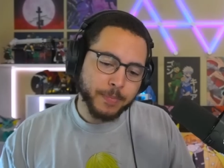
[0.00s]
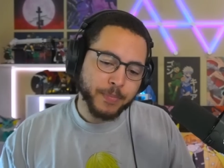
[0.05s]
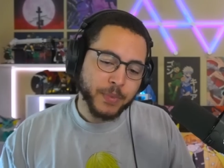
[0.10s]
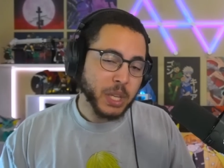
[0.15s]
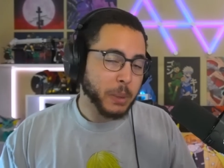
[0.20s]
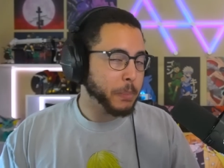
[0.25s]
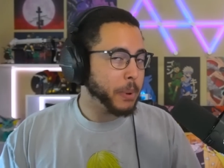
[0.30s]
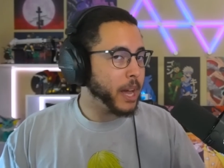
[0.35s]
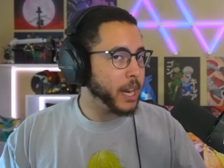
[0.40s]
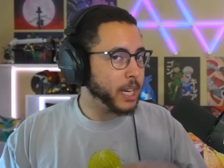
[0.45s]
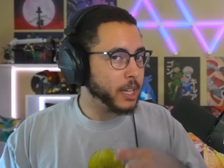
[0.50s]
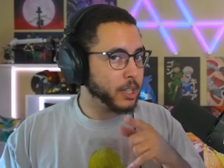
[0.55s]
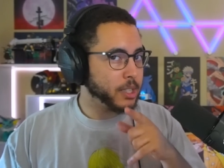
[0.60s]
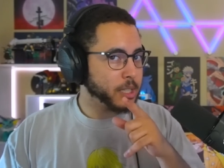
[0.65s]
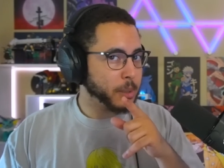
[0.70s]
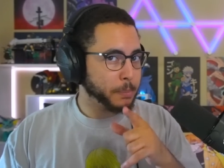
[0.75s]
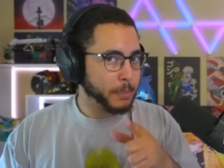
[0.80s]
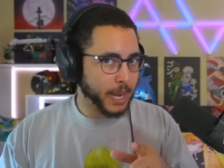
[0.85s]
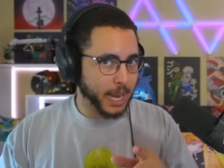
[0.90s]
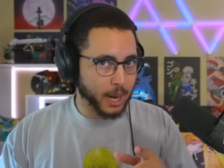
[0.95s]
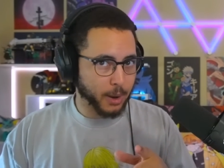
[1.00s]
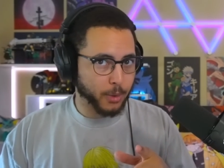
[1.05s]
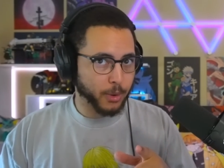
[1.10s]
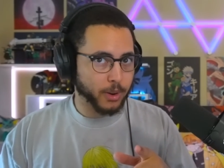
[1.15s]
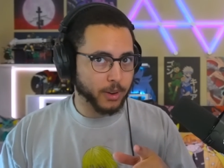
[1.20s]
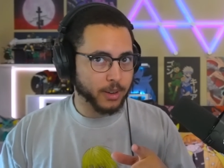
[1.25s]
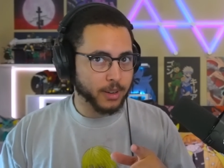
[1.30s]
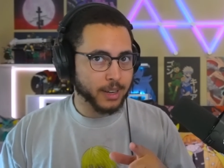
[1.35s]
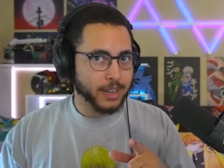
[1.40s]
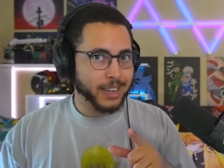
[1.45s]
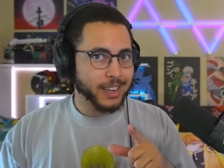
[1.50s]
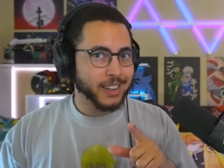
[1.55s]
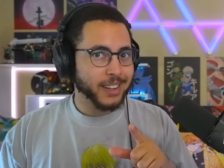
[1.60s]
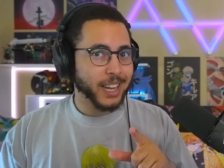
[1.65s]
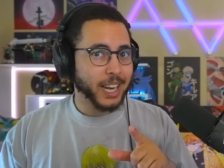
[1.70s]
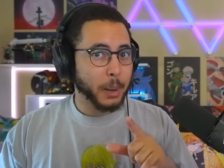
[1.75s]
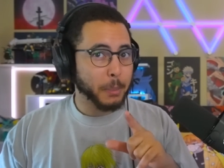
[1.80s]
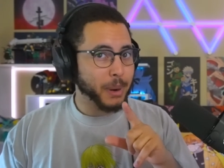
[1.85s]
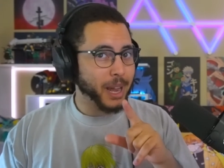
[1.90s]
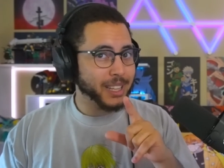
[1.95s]
depending on the power. Like
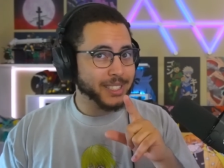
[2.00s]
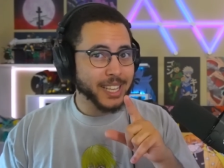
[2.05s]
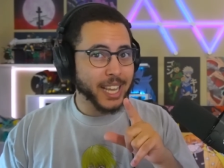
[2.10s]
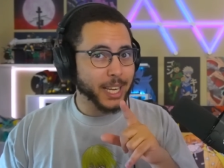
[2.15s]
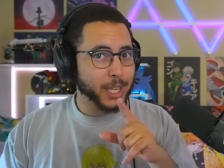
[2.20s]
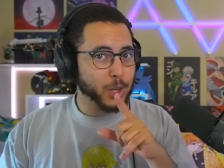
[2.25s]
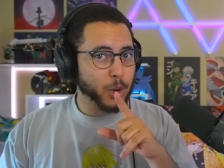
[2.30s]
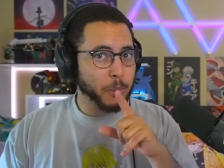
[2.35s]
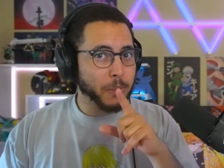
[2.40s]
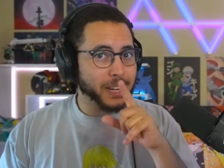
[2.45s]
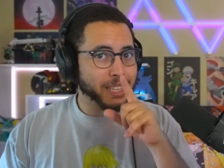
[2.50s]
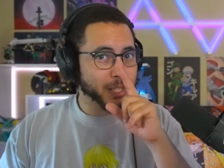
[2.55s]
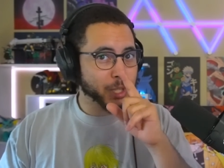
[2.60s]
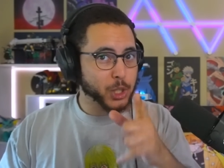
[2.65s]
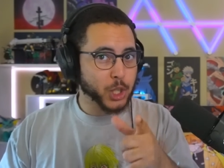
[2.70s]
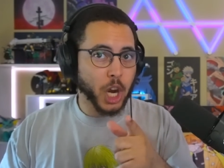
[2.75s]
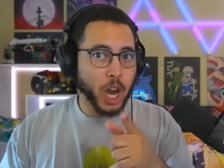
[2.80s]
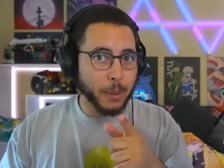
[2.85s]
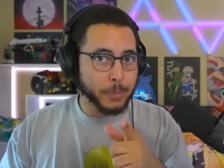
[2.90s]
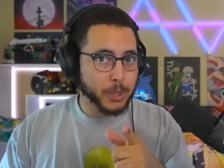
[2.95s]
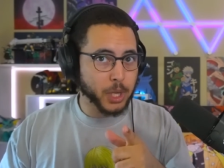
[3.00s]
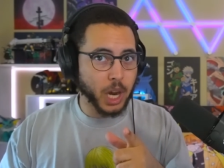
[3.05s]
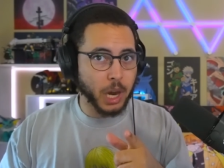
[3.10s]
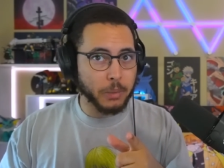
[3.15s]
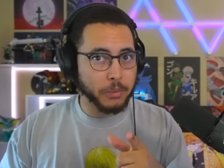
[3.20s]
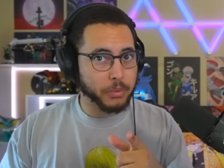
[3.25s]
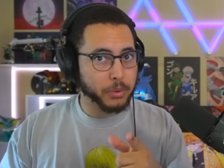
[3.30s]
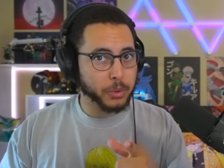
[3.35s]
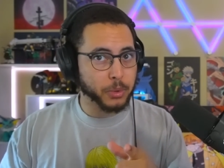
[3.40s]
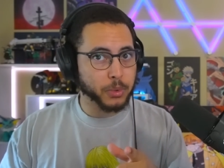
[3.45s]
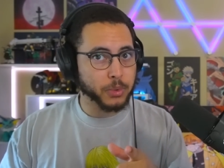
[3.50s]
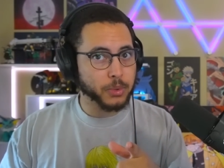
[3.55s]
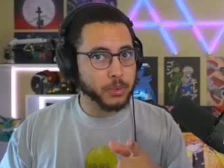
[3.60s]
I'm not taking nobody's chop chop fruit.